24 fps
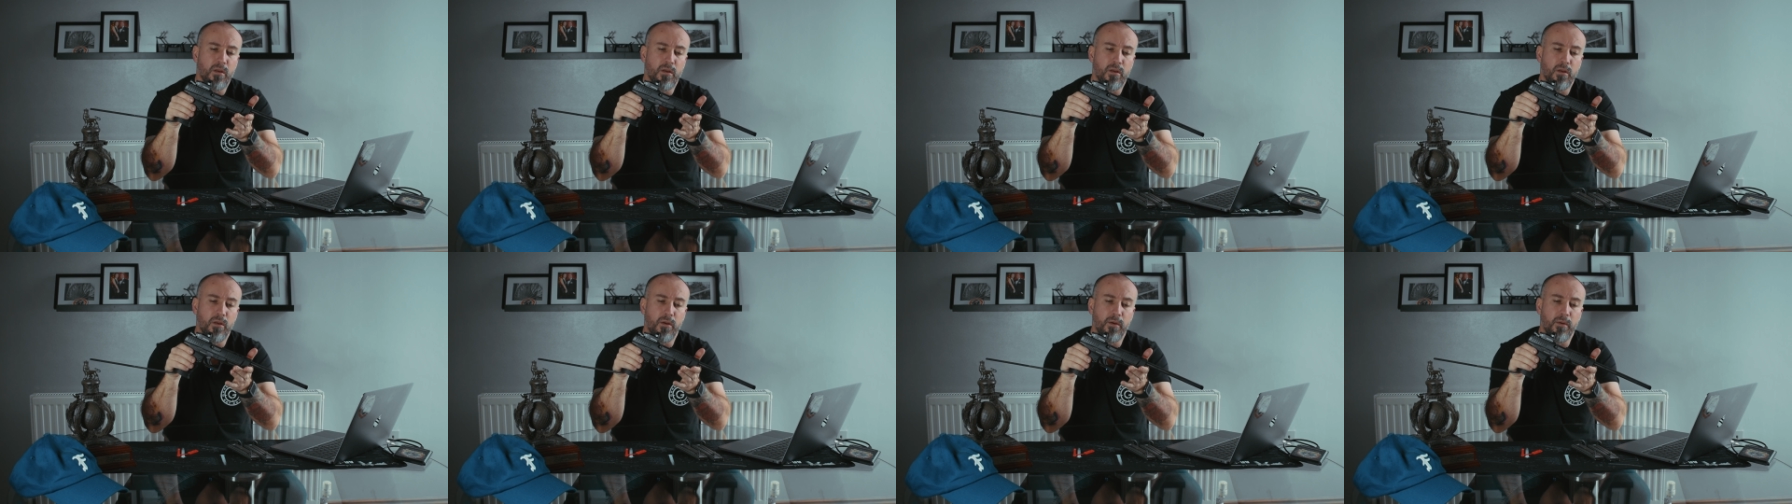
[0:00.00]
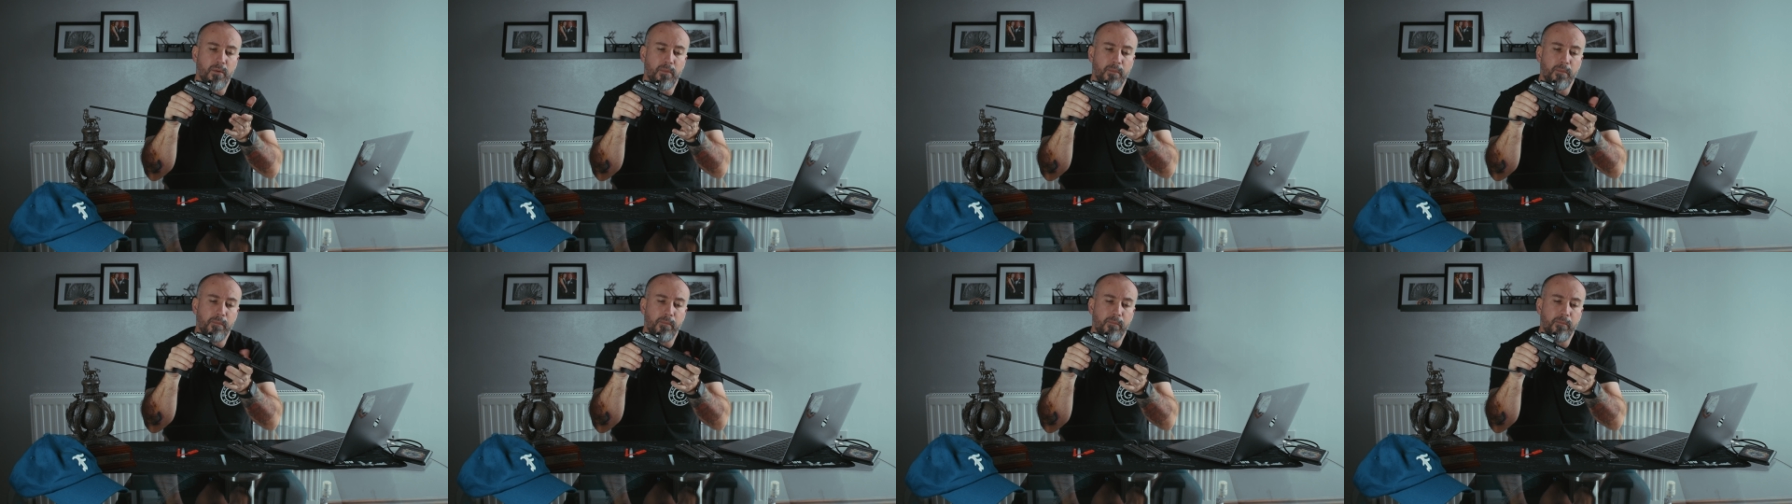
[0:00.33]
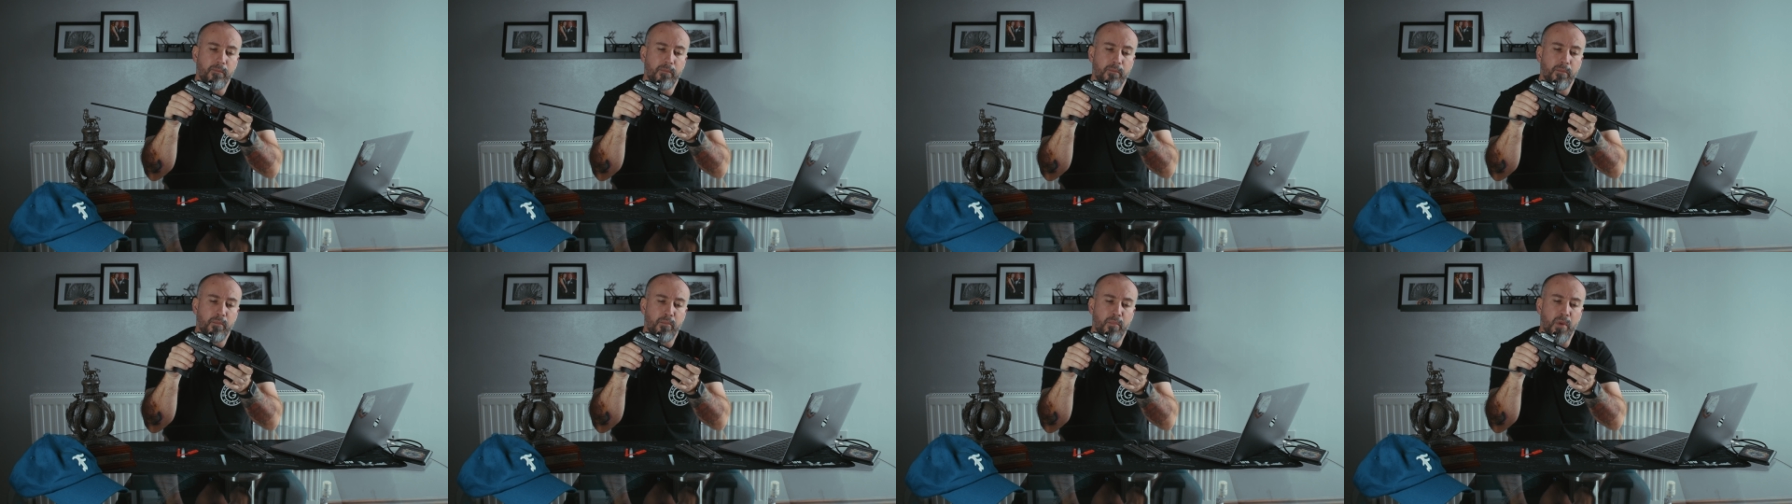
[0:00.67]

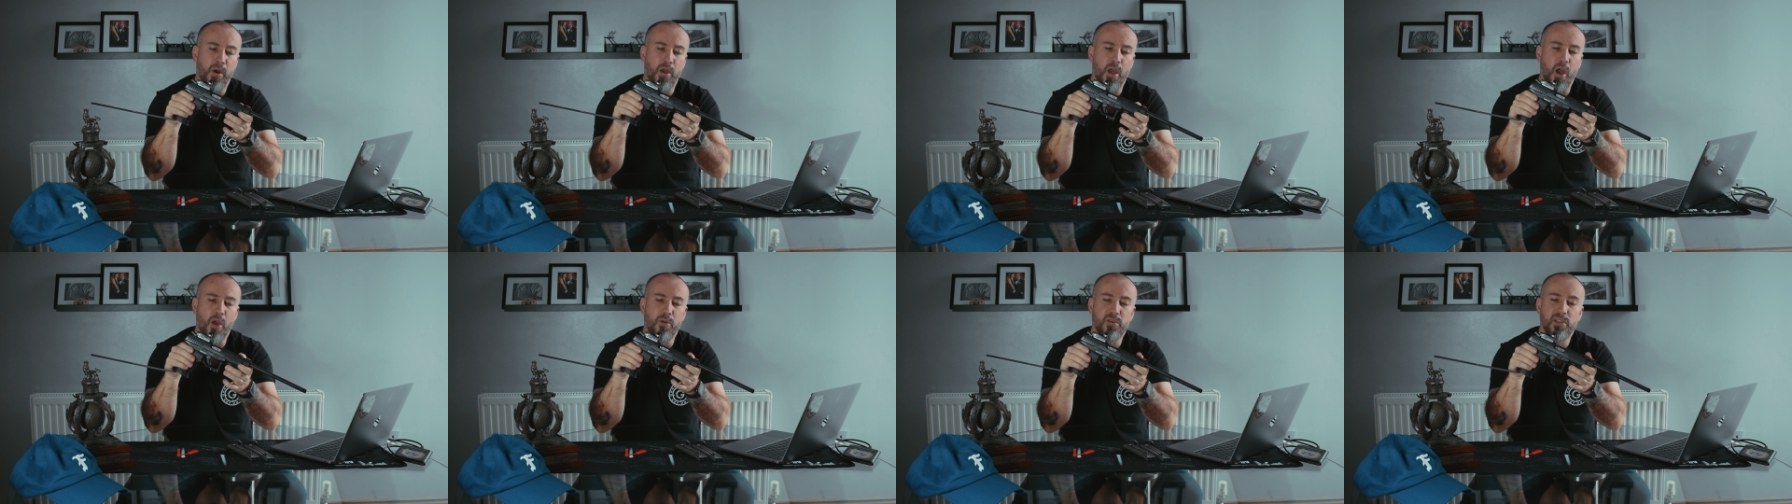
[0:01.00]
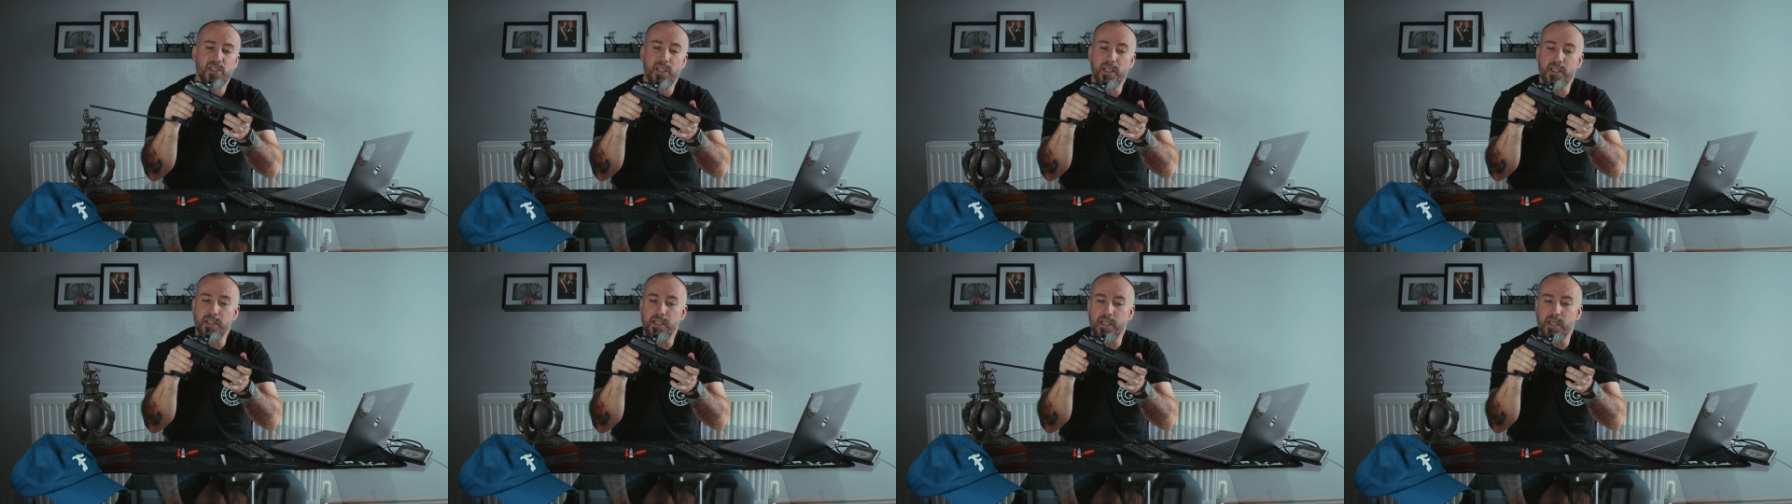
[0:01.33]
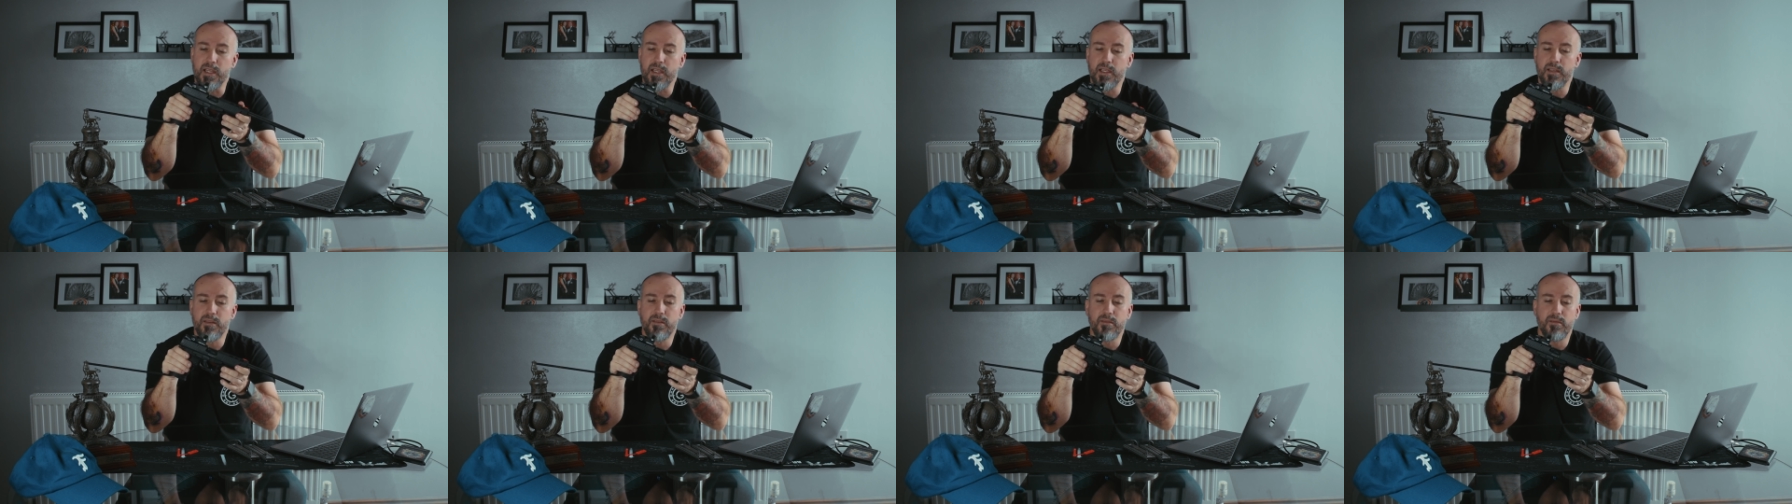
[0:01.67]
My
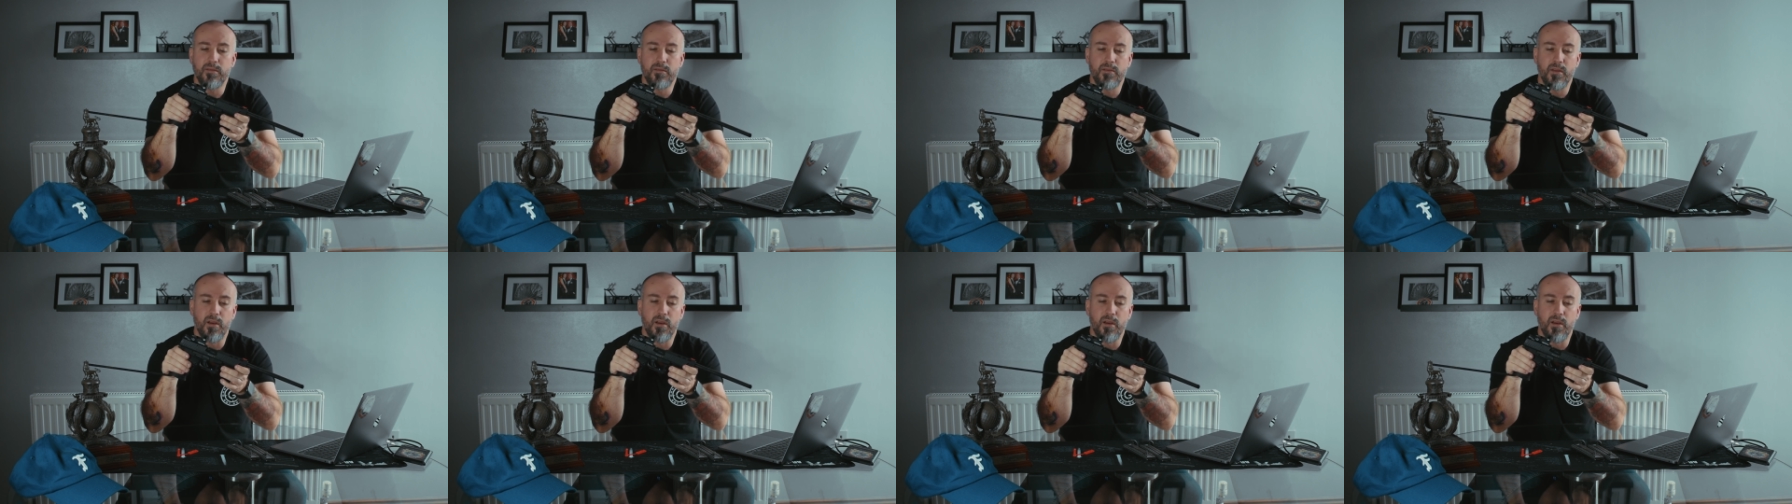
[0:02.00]
OCD